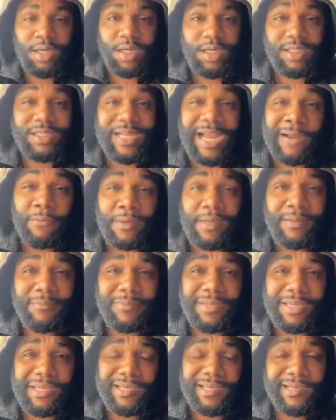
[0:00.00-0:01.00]
Cause I really
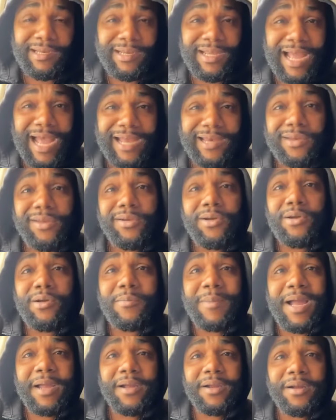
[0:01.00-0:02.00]
mean it. I
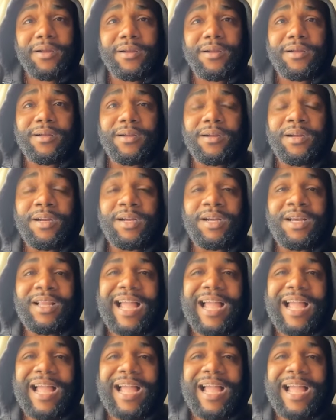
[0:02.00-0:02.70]
love my girl.